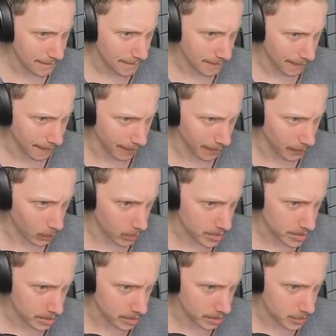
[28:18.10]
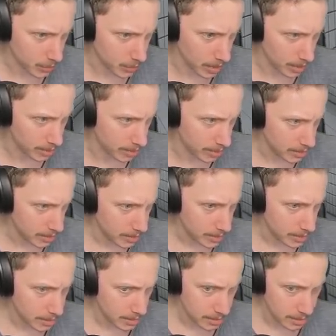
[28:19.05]
All right, what's in this one?
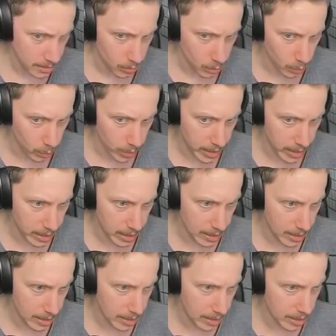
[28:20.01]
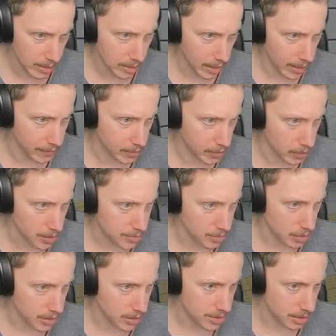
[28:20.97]
We have a no
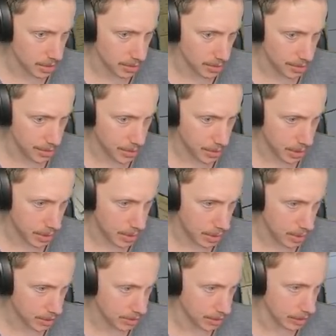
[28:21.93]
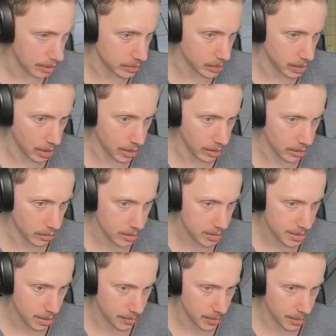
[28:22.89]
smoking sign there. The
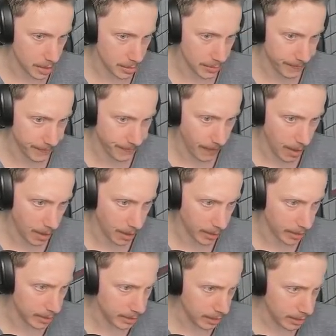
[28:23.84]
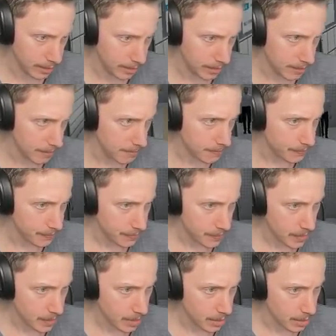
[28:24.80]
tiles appear to be fine.
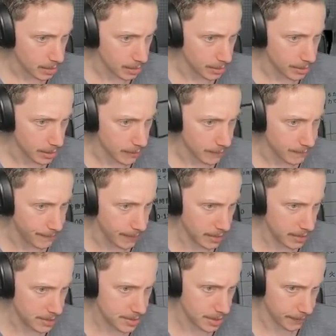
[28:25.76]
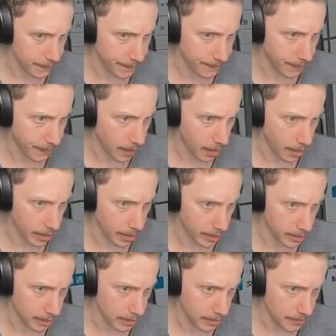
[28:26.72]
The vents are
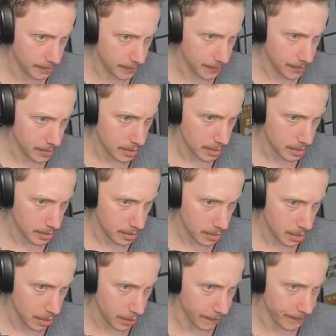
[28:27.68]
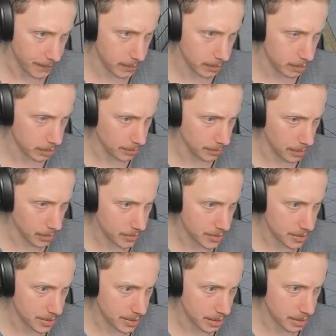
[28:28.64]
fine. Got a few little
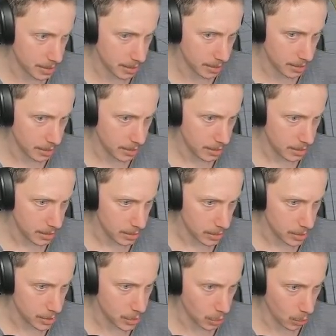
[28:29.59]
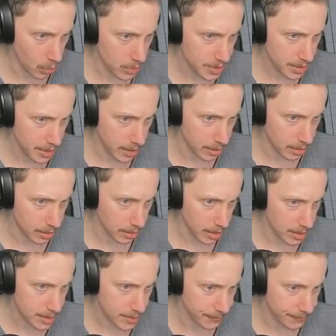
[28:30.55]
posters here. Doors at a
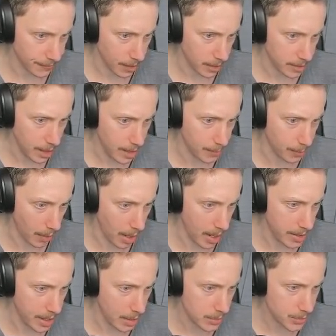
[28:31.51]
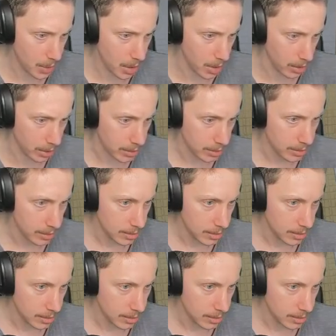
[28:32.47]
glance are fine. Hey, Brian, how was work?